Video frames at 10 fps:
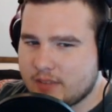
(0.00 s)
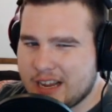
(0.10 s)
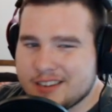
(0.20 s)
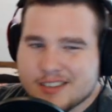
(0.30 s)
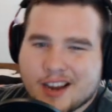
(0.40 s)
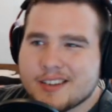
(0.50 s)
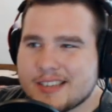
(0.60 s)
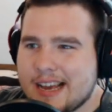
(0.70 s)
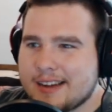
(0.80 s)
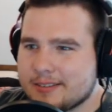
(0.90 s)
And it's kind of
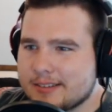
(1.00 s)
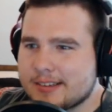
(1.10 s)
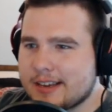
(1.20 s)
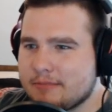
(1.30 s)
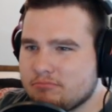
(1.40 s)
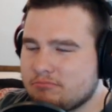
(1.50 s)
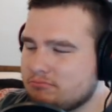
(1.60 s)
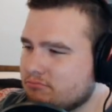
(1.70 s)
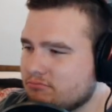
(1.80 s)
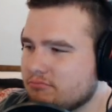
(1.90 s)
sad, honestly.
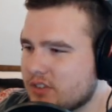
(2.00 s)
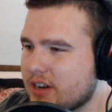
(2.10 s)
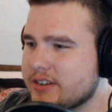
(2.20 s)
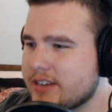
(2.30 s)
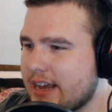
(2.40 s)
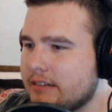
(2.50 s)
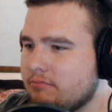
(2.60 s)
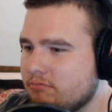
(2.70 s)
It's kind of sad.